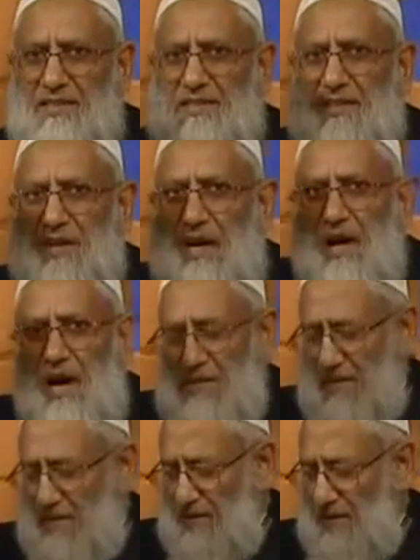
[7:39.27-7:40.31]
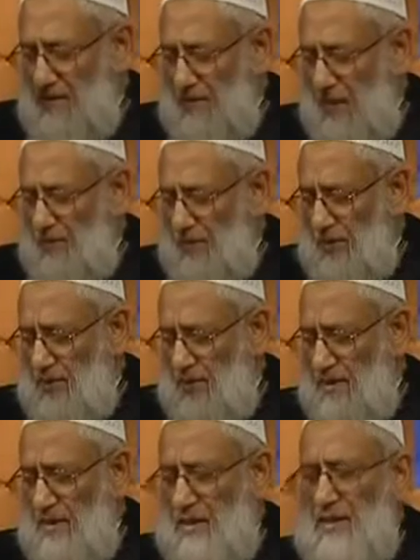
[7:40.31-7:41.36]
the highest example
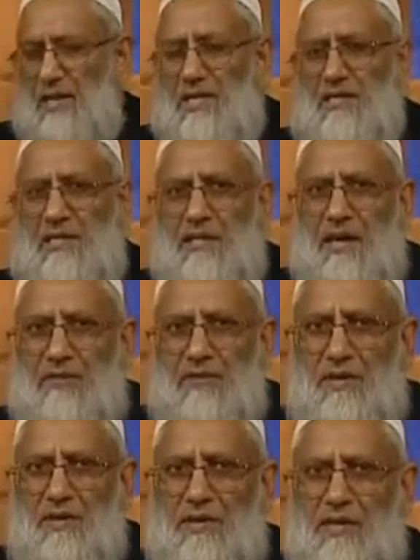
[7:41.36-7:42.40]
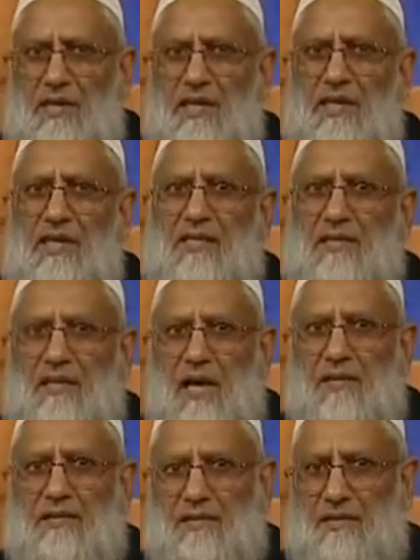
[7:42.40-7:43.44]
in the heaven, in the
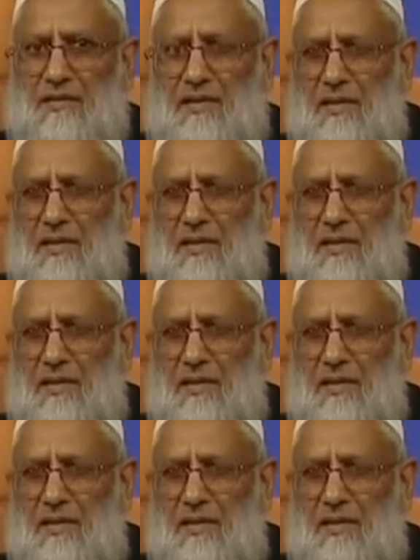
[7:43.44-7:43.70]
earth.